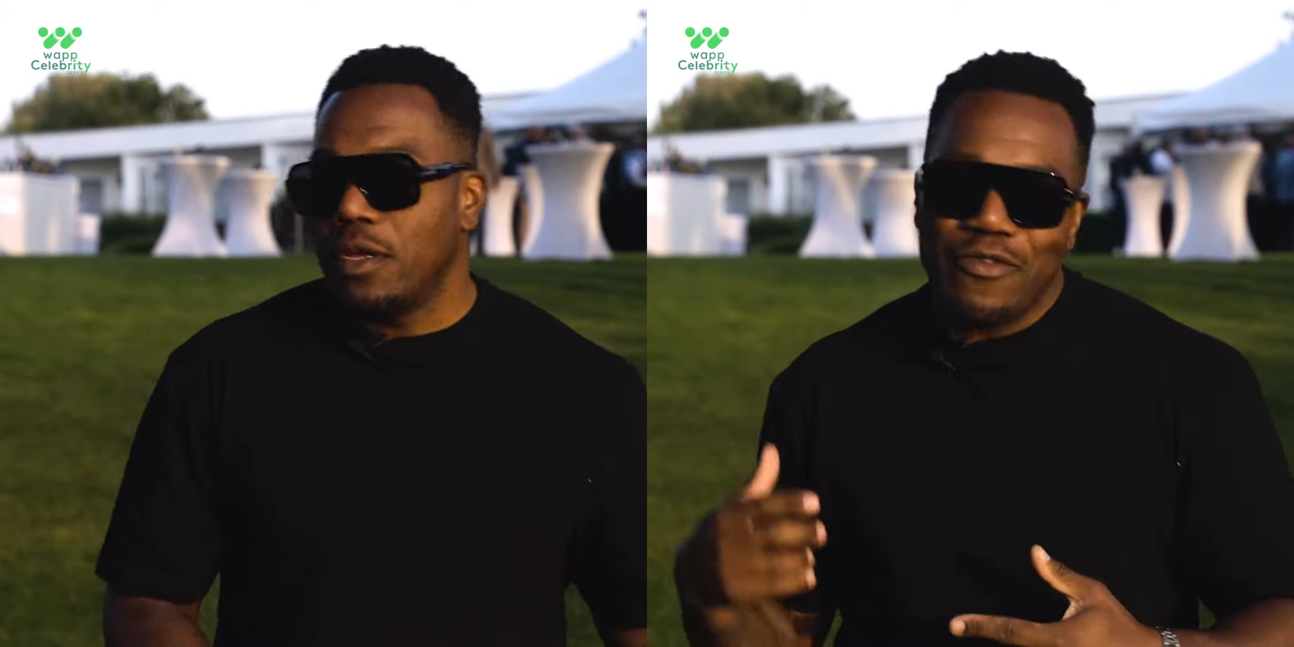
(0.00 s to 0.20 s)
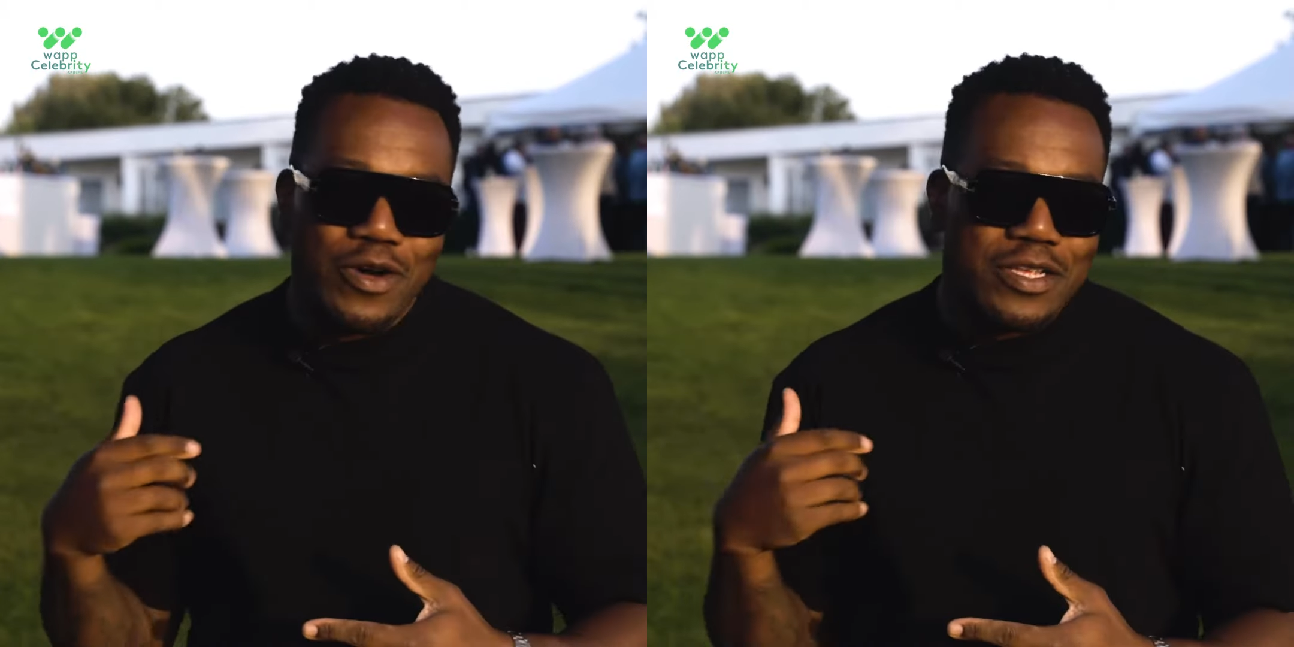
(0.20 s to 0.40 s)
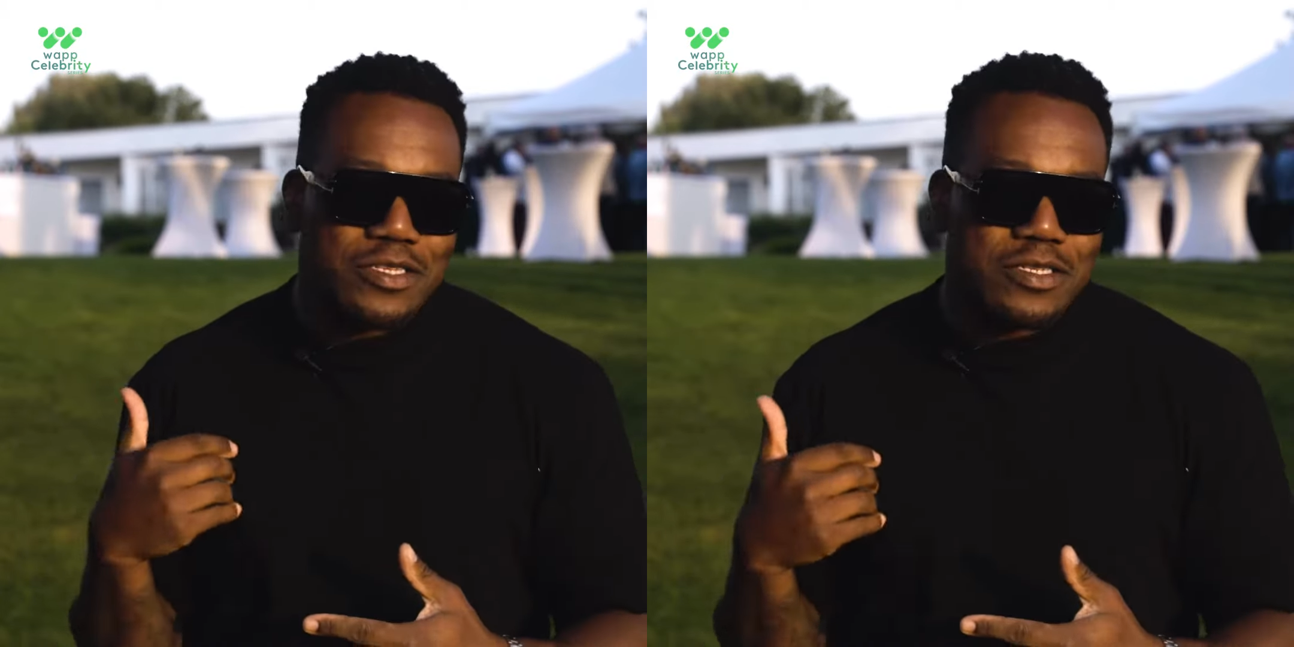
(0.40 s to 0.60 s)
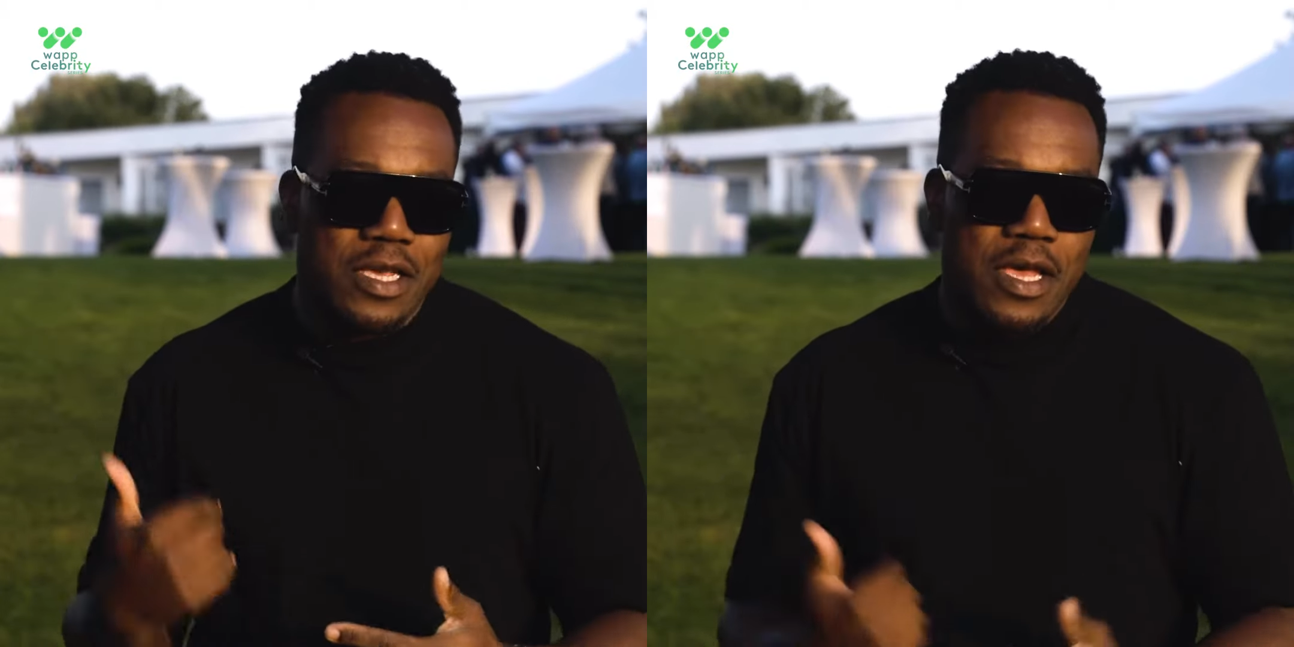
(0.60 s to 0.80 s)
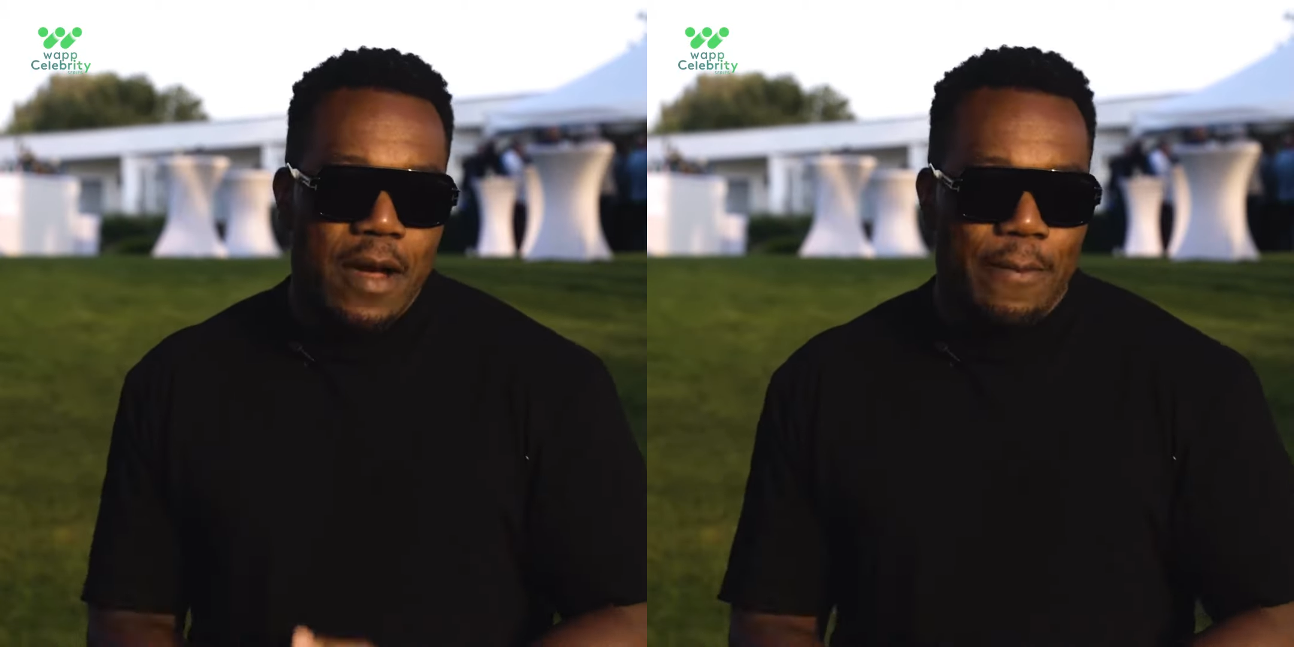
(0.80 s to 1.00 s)

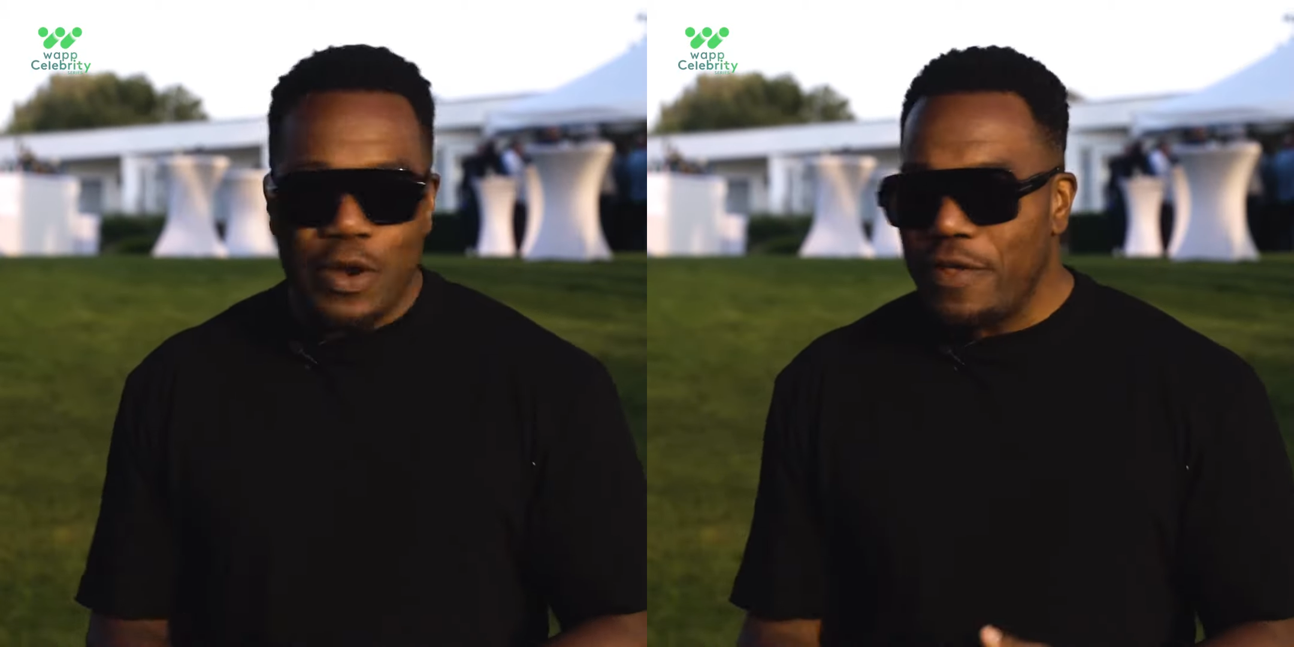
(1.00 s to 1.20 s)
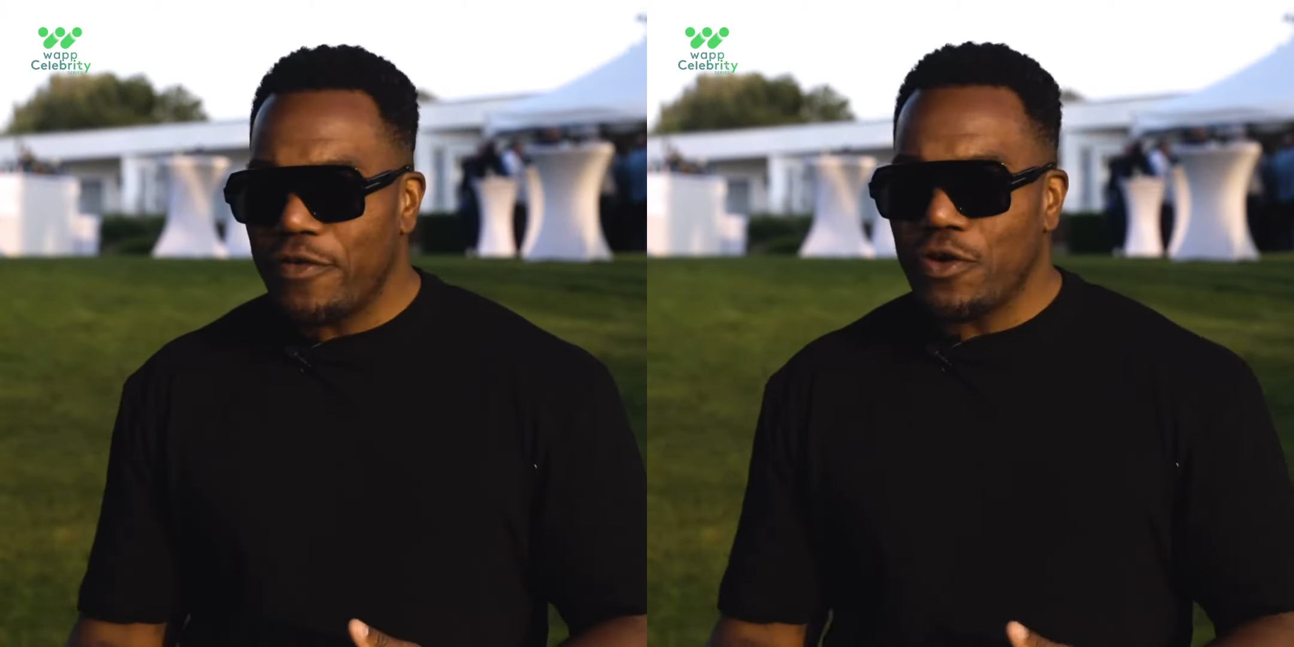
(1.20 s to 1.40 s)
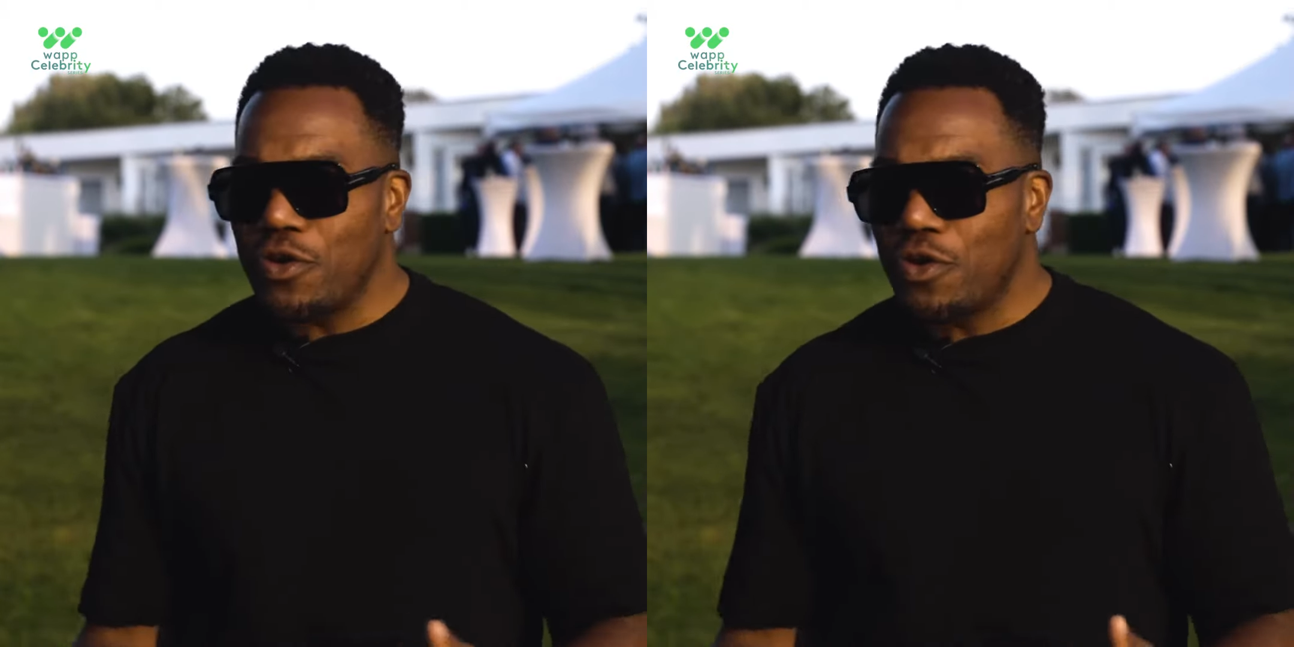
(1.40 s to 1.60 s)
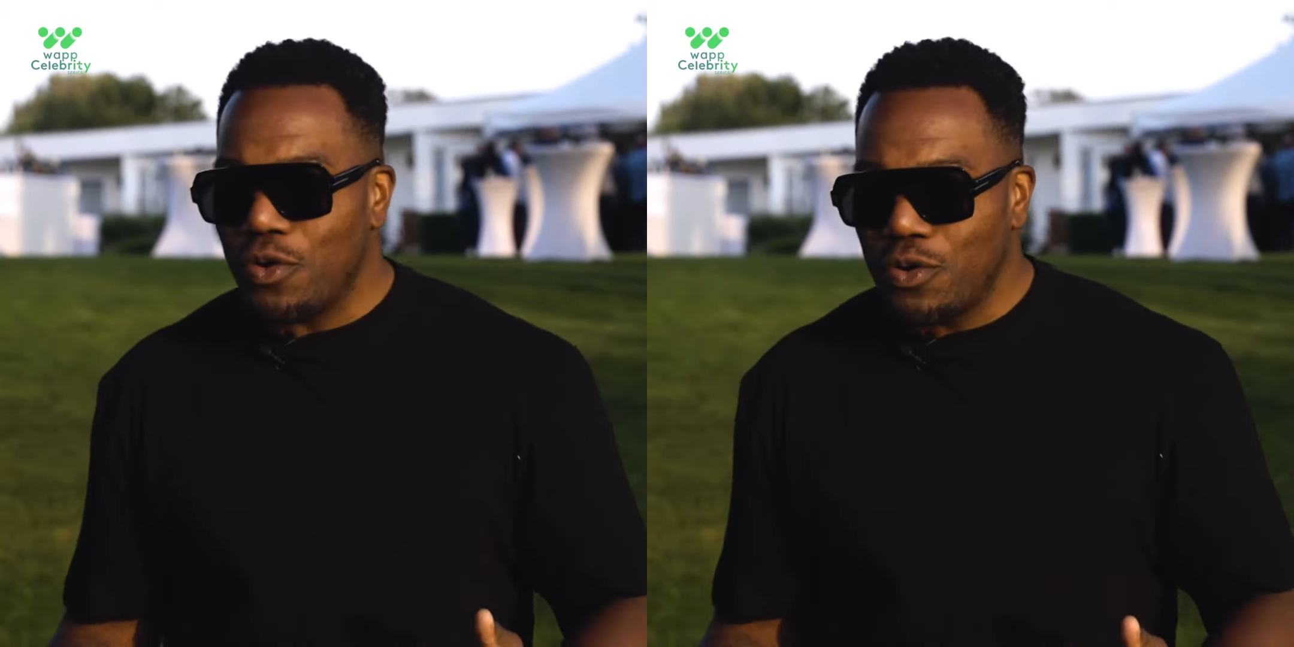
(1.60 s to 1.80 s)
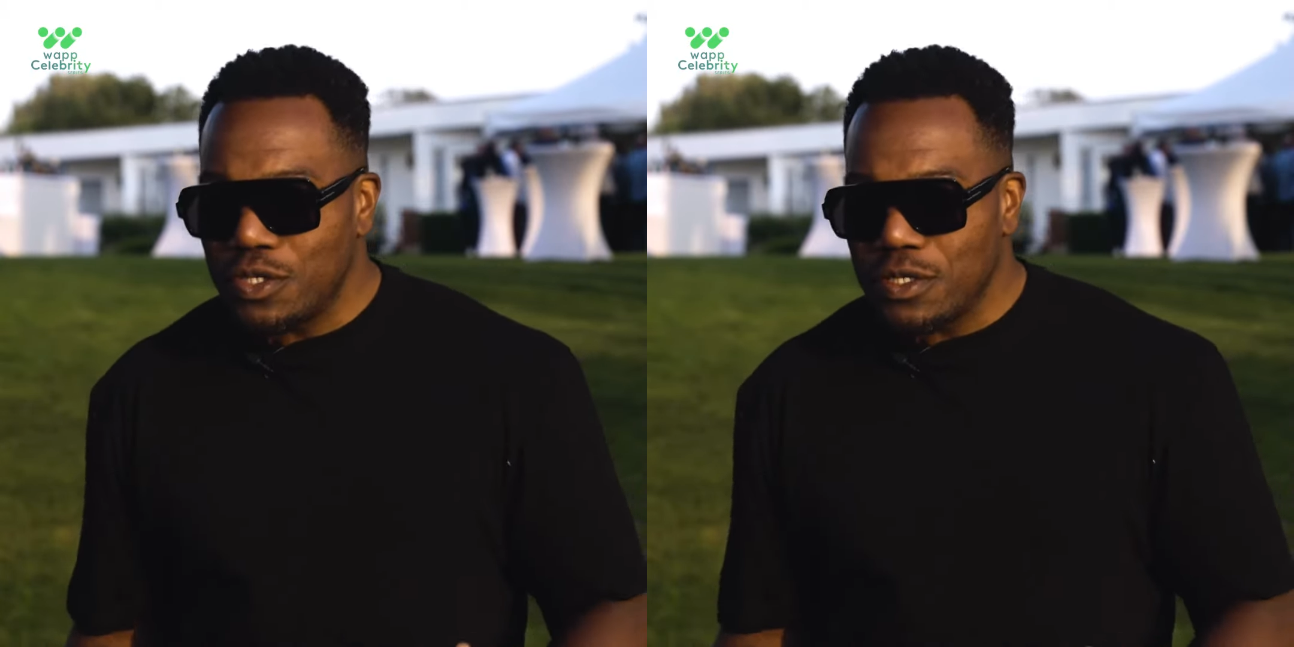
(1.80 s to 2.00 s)
Everyone's pulling for a good
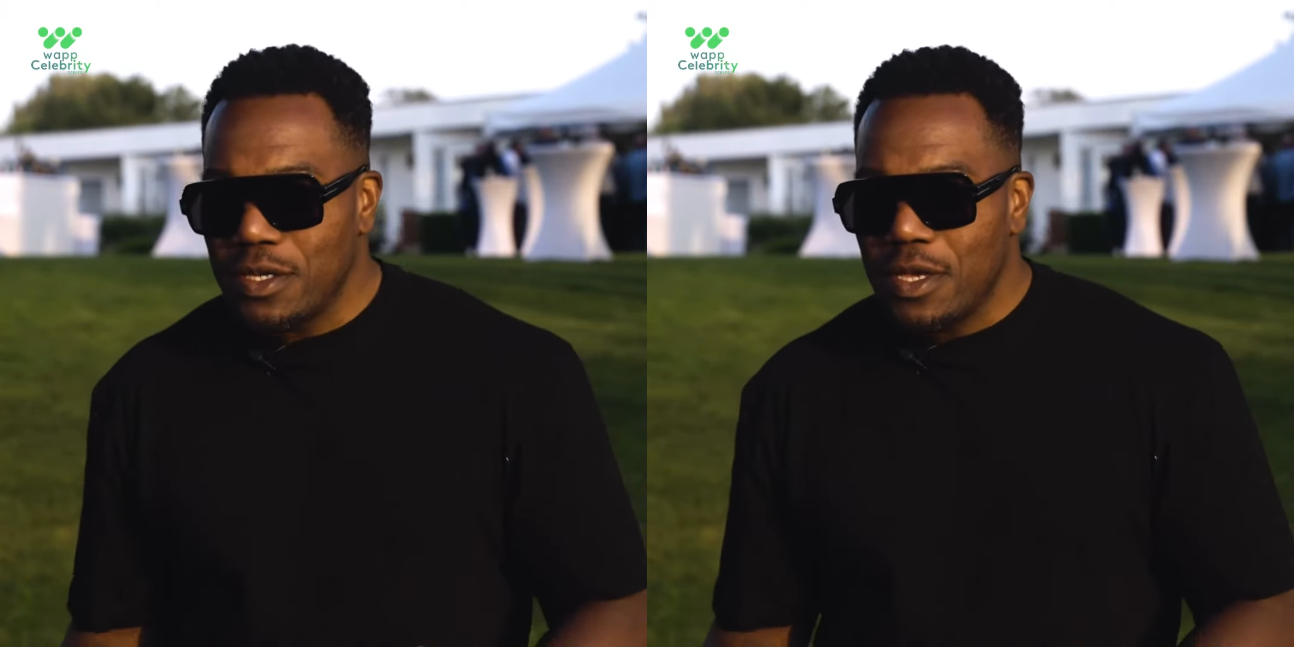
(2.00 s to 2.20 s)
cause.